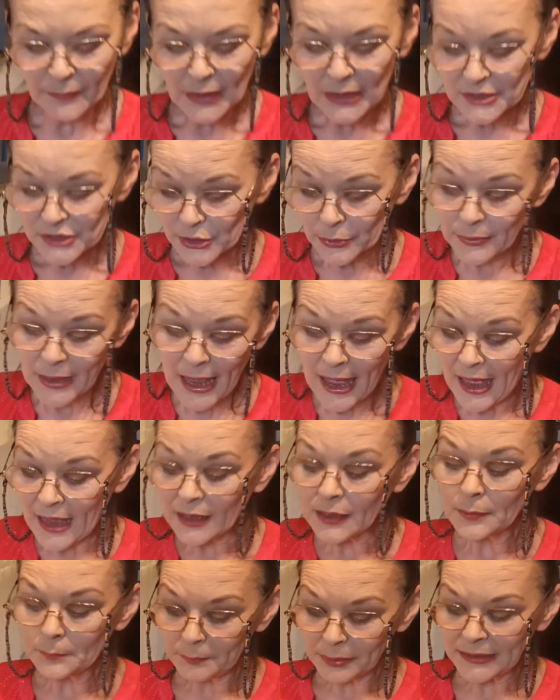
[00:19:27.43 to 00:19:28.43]
So yeah, a
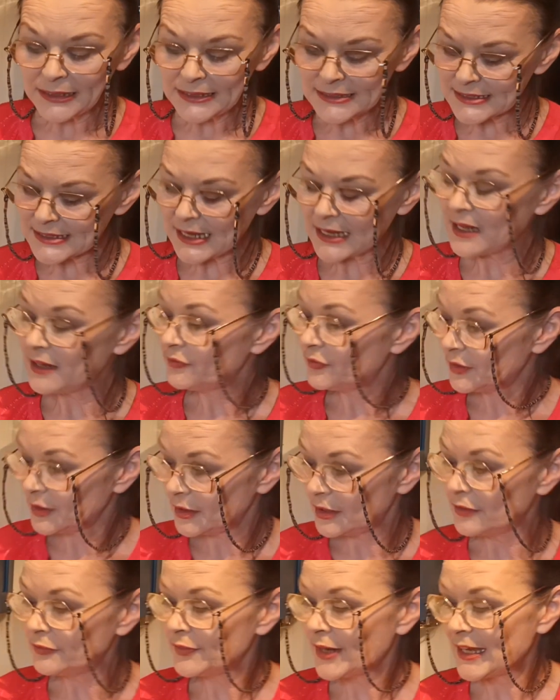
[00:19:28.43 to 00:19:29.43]
complete saving
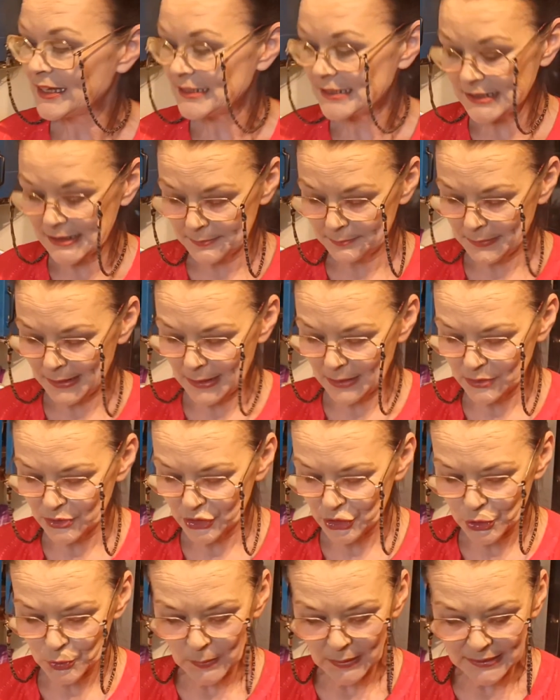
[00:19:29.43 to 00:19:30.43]
of
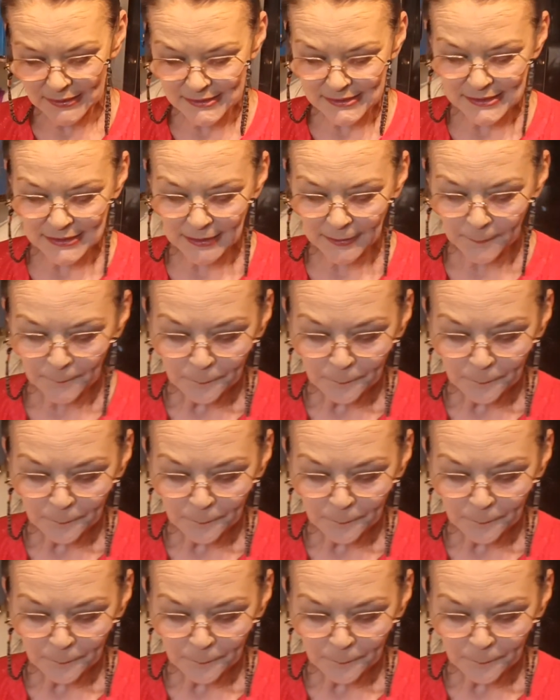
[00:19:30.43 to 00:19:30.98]
£19.20.